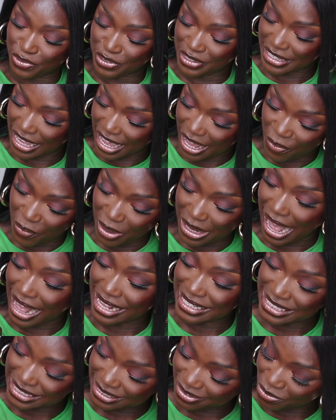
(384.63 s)
saying what
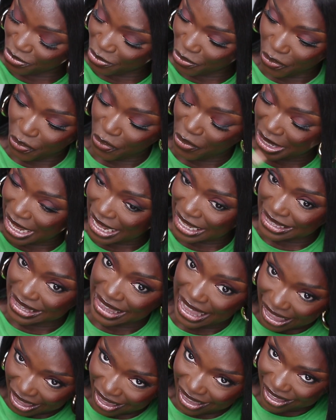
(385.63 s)
I
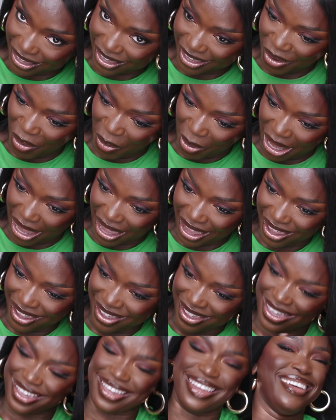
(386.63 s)
think,
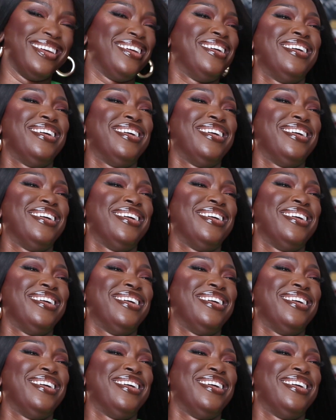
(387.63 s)
okay?